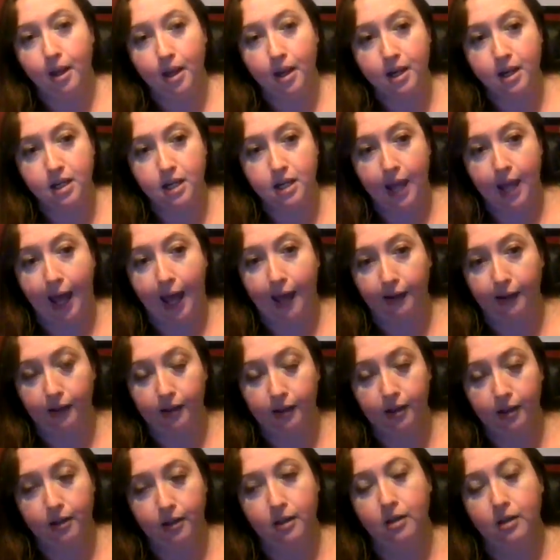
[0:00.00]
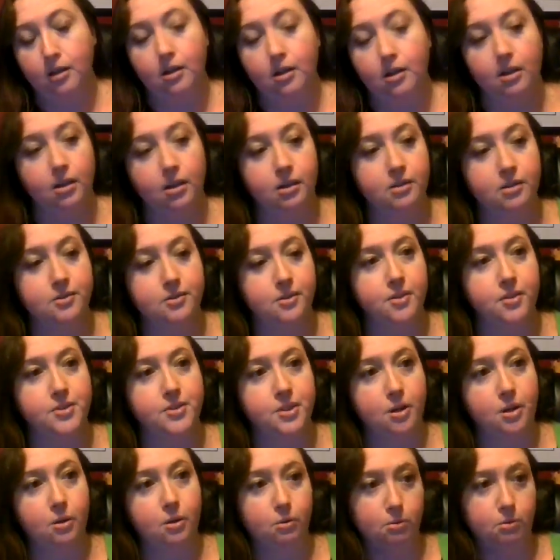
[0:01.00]
NAC is
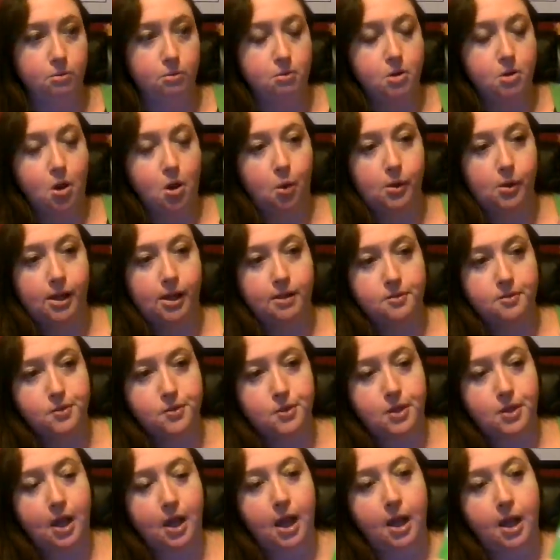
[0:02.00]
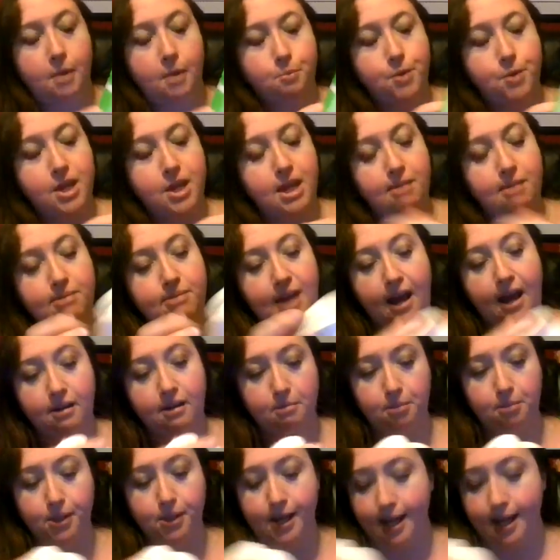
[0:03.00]
also known as. We keep that
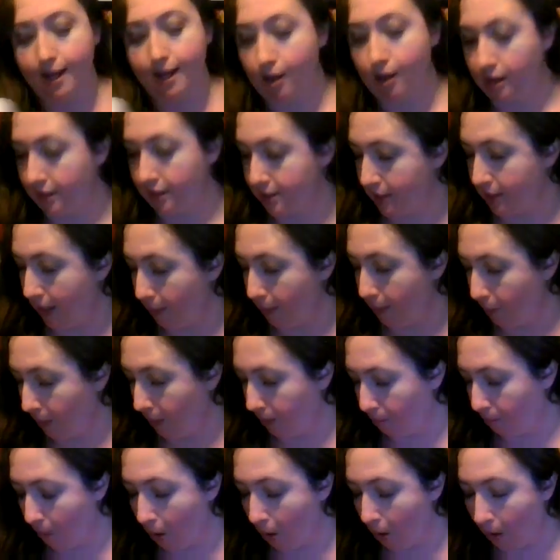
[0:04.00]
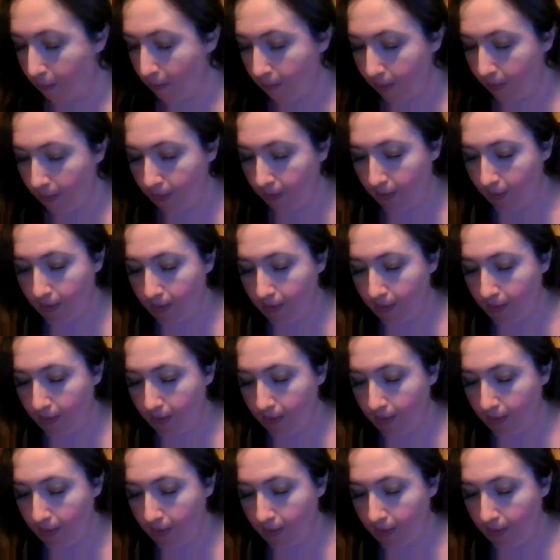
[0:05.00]
in play all the time with mom.